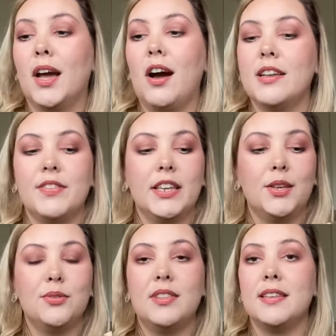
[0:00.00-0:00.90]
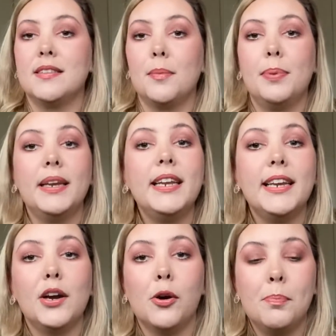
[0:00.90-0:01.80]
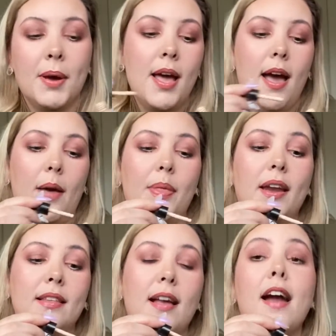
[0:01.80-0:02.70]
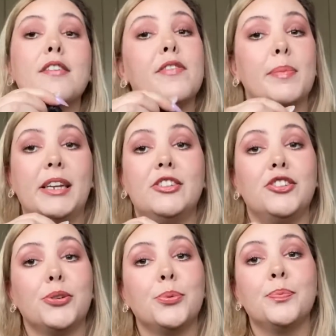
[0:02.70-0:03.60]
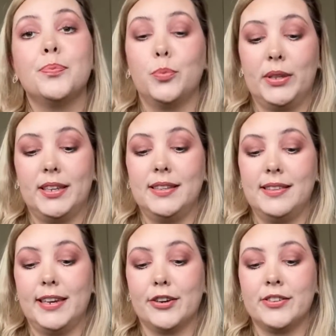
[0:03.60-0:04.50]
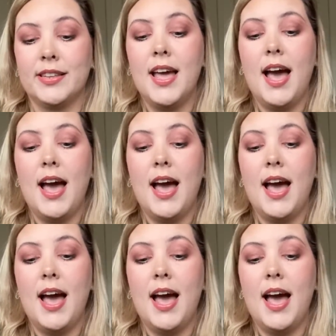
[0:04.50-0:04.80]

I've used this completely up, and that is hard for me to do with concealers.